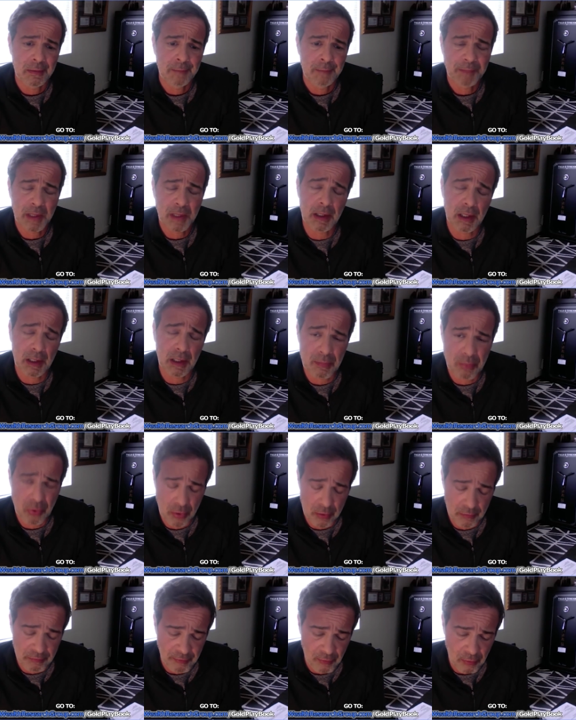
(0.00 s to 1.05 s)
in any
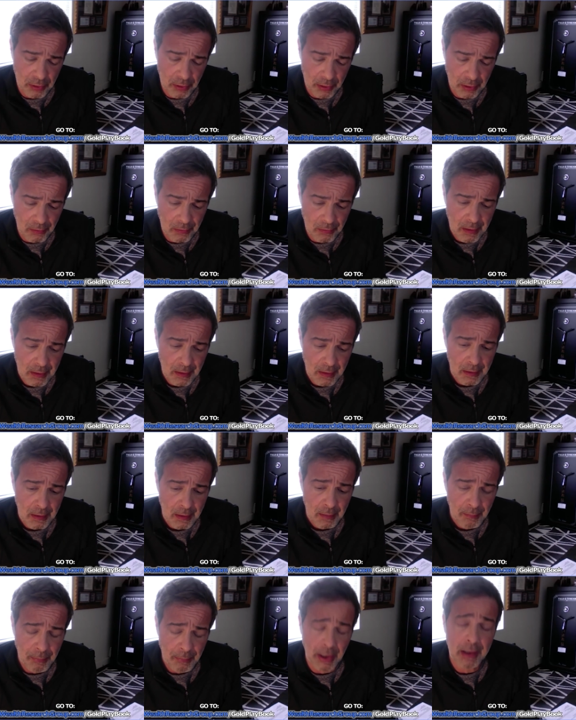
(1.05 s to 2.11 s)
portfolio.
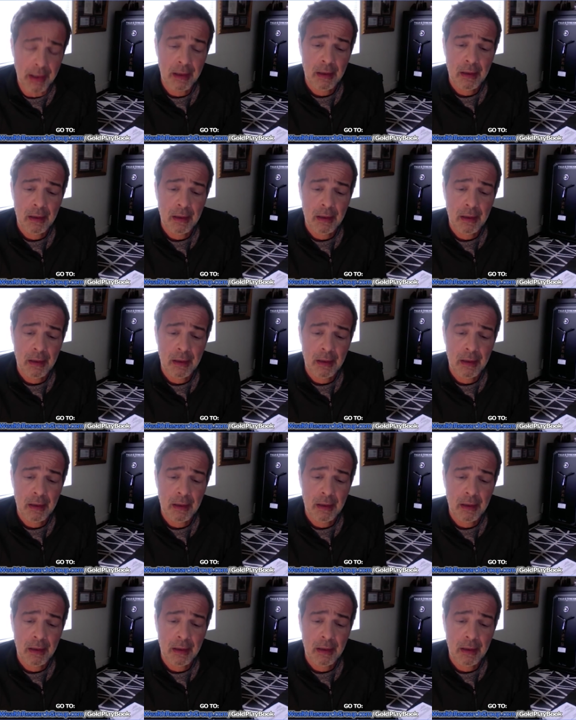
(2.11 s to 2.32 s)
But